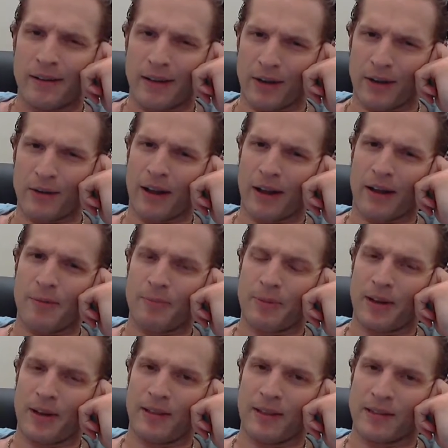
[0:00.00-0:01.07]
internet
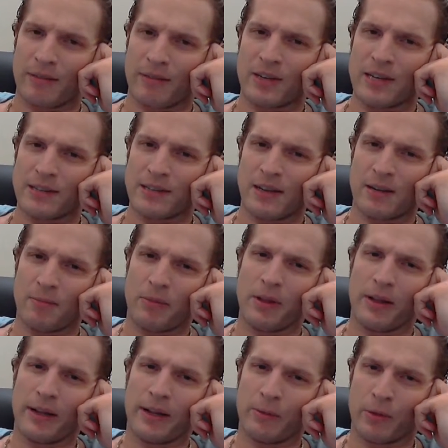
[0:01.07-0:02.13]
company that's FTC
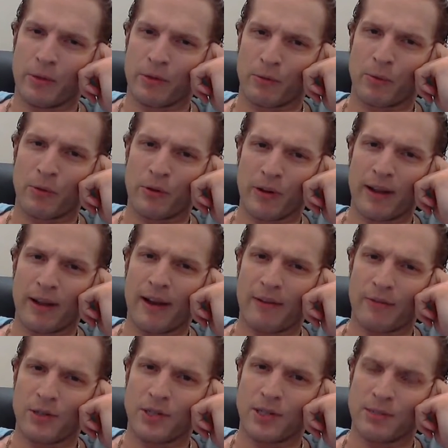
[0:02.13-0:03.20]
compliant with reporting
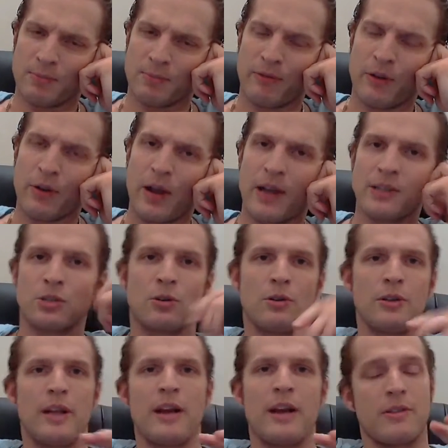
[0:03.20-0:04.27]
averages. But if you guys
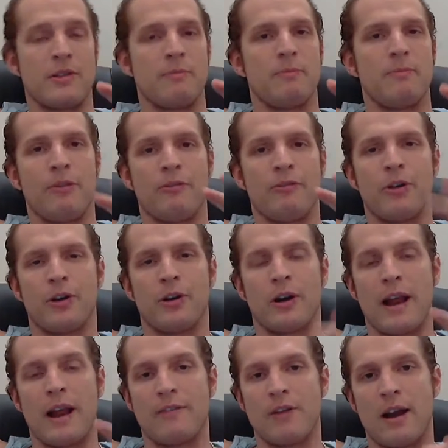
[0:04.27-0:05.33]
scroll down at the footer
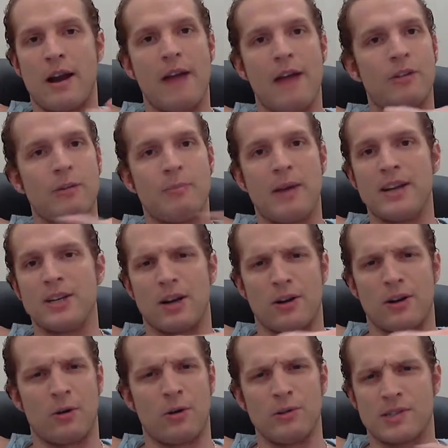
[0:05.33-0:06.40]
on every page on
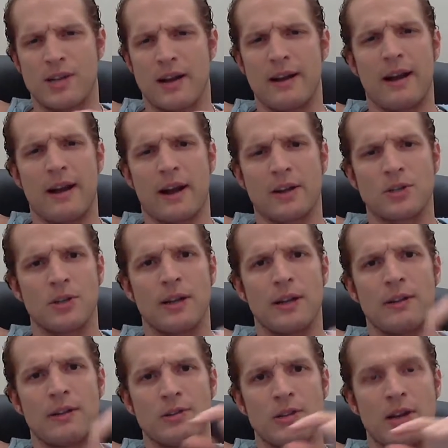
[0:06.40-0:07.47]
our whole site,
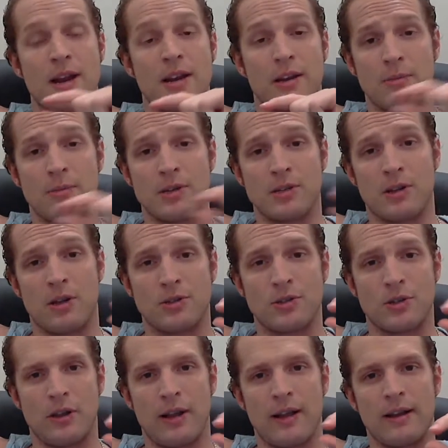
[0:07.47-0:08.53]
actually, there's an income
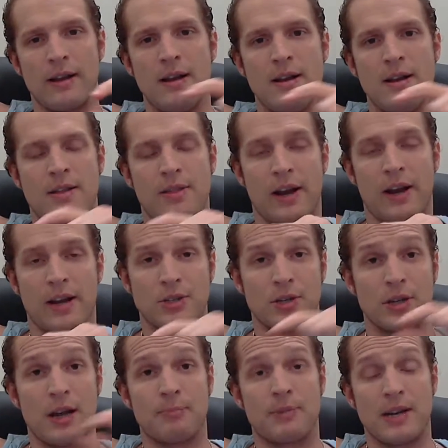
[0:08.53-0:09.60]
disclosure link that
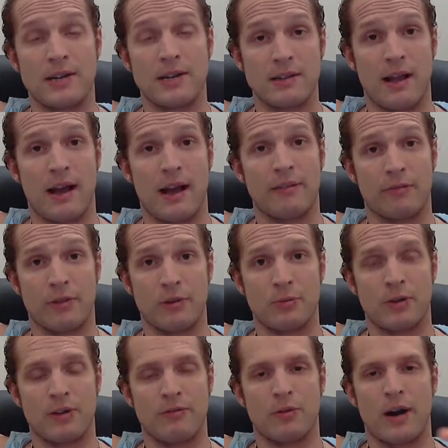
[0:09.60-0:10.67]
actually updates live every
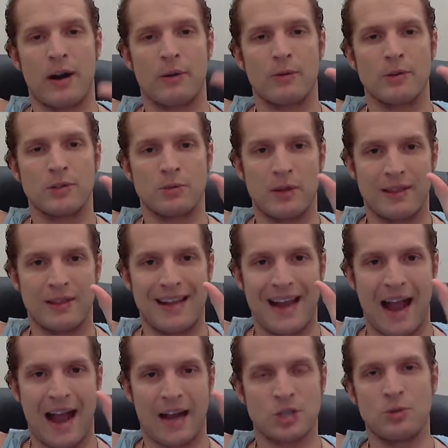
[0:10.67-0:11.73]
24 hours with the
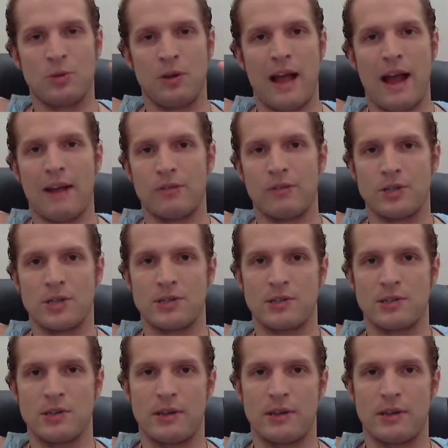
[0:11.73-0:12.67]
actual averages